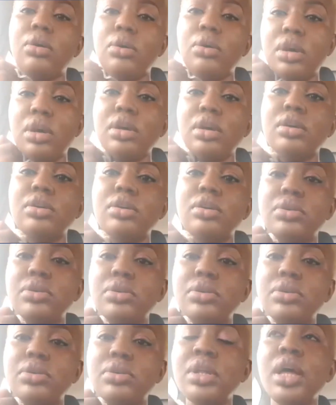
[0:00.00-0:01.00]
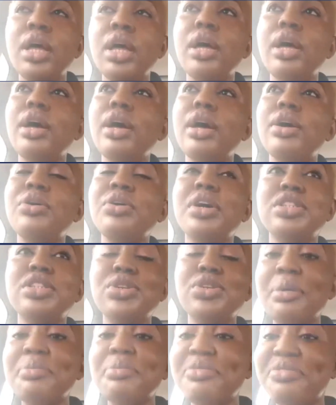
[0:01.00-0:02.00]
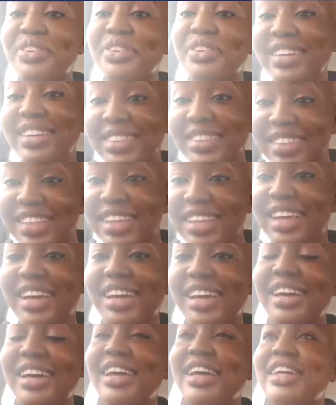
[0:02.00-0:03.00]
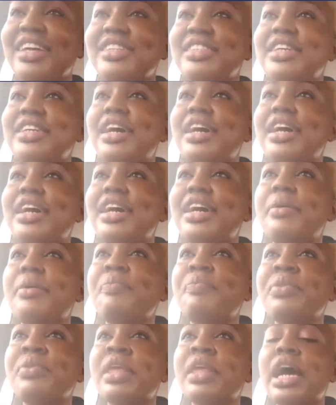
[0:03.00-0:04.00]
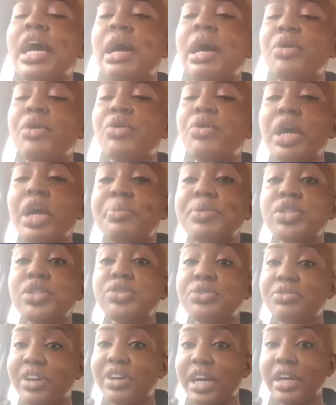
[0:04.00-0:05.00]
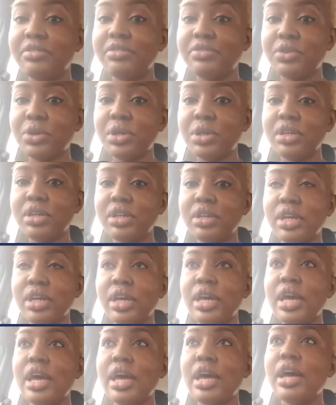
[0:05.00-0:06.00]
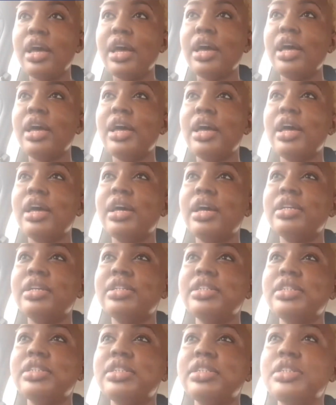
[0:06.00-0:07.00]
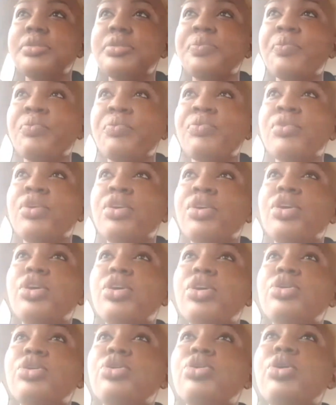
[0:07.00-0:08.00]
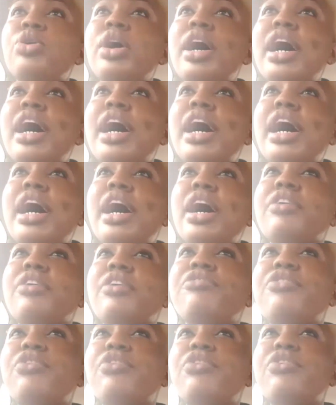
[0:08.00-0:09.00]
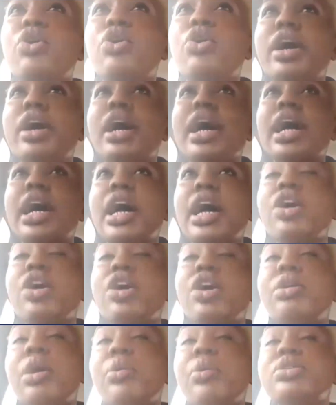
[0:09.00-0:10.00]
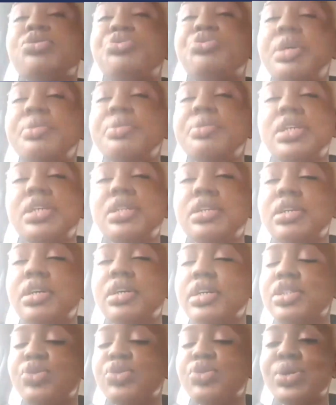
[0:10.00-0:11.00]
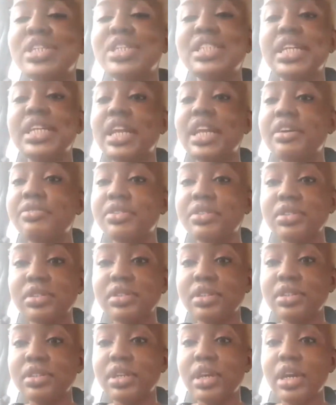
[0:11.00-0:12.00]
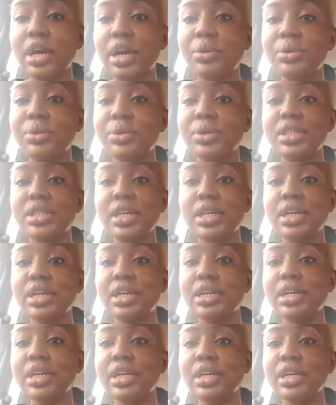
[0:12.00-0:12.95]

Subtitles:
okay, cool. Okay, so I'm Faith, and I'm a rape survivor, and you know, I was raped in 2011. I was uh,